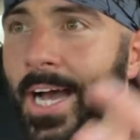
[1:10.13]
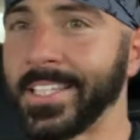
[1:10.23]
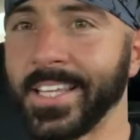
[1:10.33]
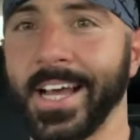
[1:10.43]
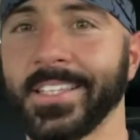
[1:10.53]
I
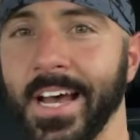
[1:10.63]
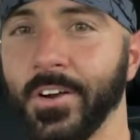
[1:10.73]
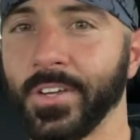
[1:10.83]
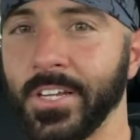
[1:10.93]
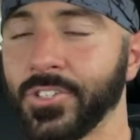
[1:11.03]
sat
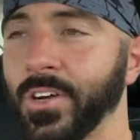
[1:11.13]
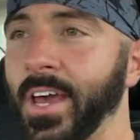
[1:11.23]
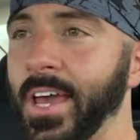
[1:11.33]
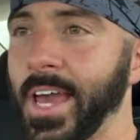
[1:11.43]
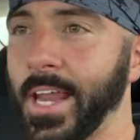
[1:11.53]
down
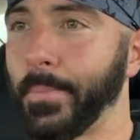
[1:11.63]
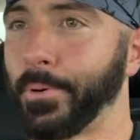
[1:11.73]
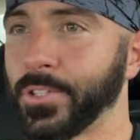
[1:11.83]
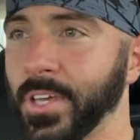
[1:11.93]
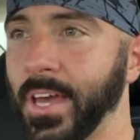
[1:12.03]
yesterday and I
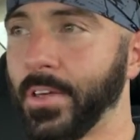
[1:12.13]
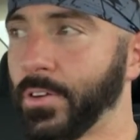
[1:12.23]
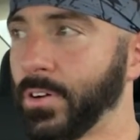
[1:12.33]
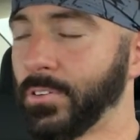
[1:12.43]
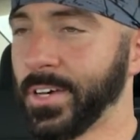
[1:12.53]
put
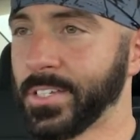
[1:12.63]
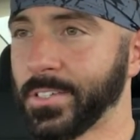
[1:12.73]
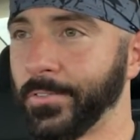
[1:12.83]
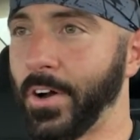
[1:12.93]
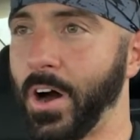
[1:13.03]
together a
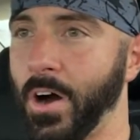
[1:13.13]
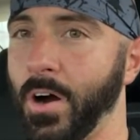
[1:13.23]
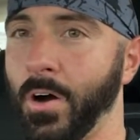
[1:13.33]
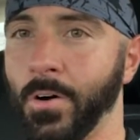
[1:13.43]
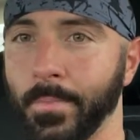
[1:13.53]
list of
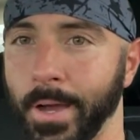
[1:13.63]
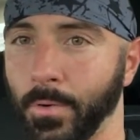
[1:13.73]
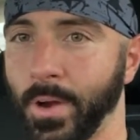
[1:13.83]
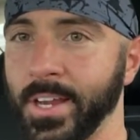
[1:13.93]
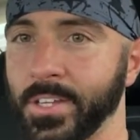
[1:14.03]
all my
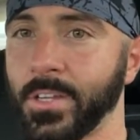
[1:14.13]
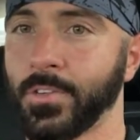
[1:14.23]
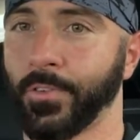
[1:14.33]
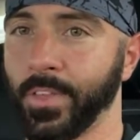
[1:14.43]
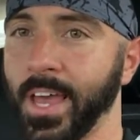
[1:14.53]

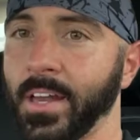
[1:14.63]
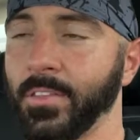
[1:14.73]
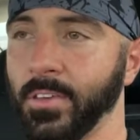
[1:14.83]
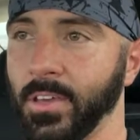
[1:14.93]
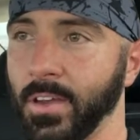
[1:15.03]
races for the
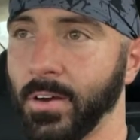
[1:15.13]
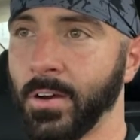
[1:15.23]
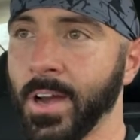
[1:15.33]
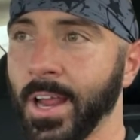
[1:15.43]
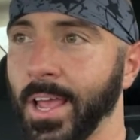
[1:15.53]
end of the
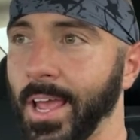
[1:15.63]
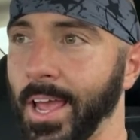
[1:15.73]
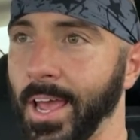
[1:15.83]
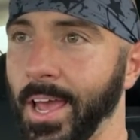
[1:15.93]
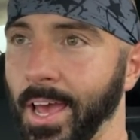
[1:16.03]
year,
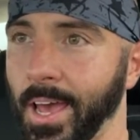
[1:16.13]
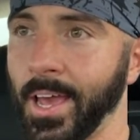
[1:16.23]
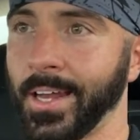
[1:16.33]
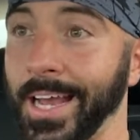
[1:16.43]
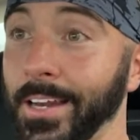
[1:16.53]

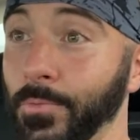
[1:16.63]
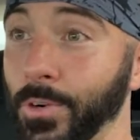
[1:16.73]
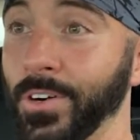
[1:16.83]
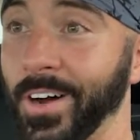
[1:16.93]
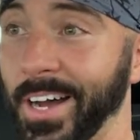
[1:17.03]
and I
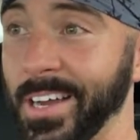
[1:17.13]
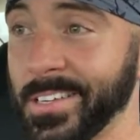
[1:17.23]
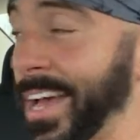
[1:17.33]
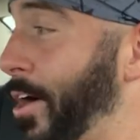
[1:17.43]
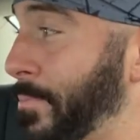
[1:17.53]
didn't
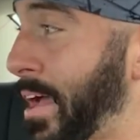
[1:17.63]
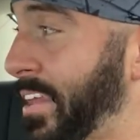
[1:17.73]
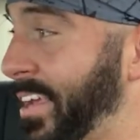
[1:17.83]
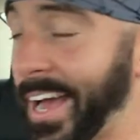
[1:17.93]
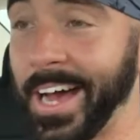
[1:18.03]
realize how
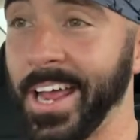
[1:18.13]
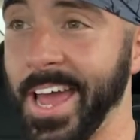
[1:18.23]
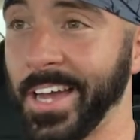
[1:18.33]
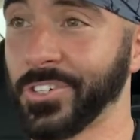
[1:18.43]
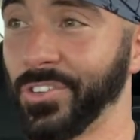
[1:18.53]
many I
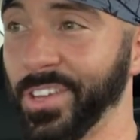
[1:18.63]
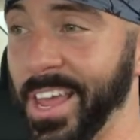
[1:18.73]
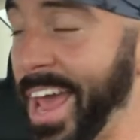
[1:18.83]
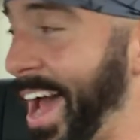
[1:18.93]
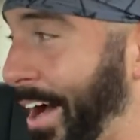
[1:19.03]
actually
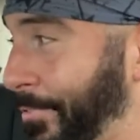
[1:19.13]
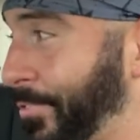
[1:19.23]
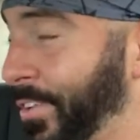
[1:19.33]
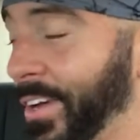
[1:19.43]
have.